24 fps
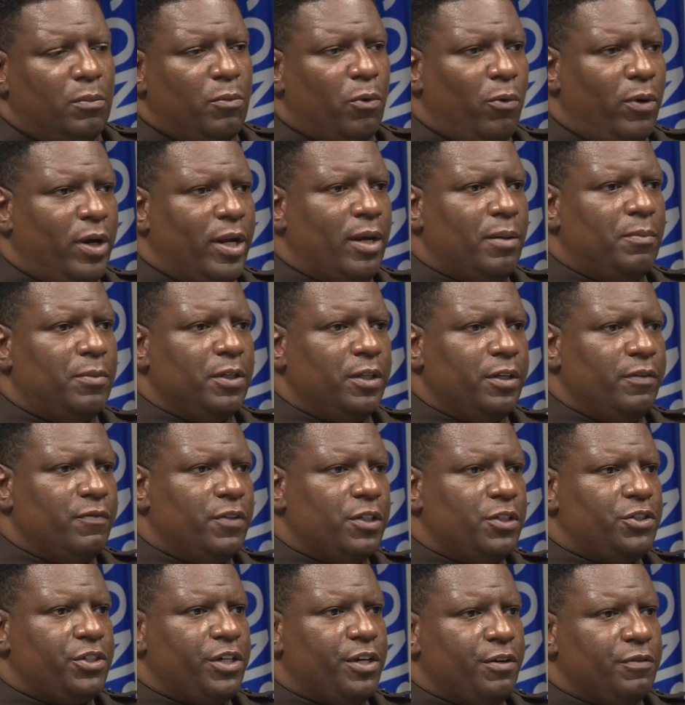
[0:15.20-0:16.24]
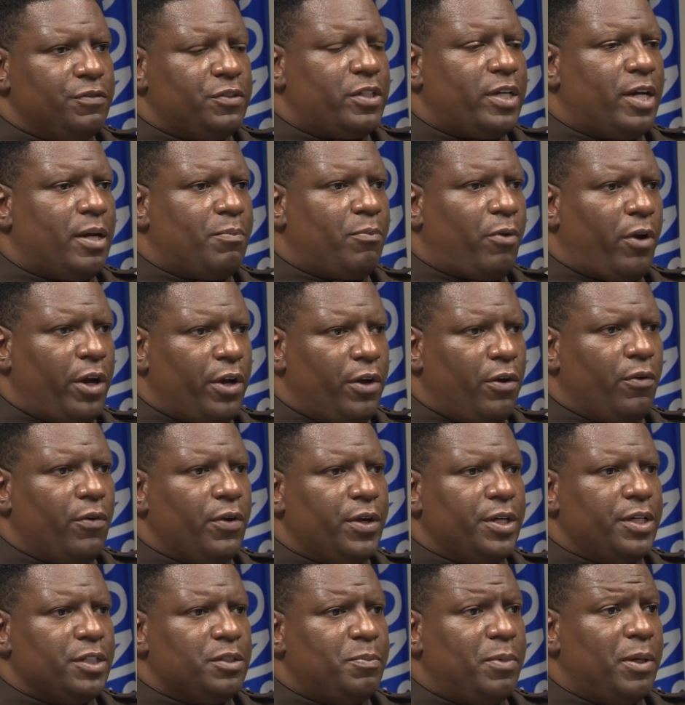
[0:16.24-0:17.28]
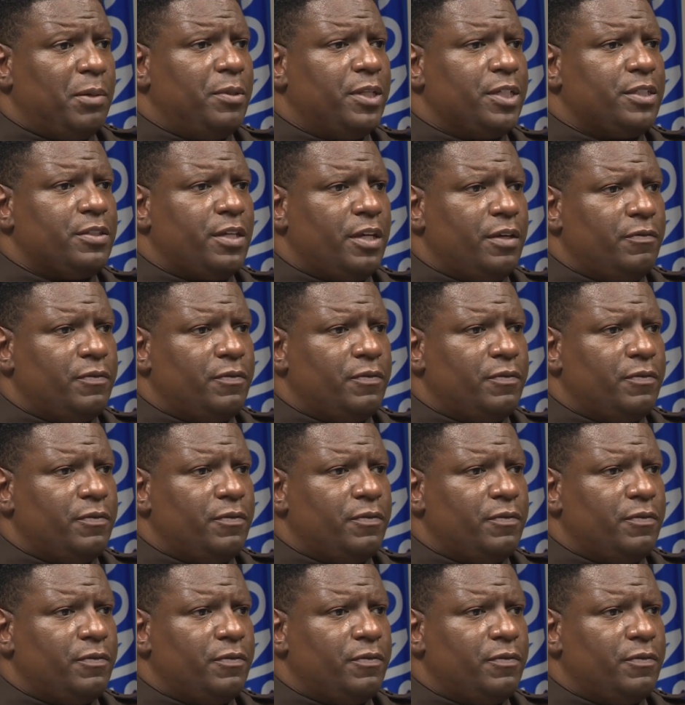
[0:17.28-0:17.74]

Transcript: Well, number one, I believe the sheriff's top priority is public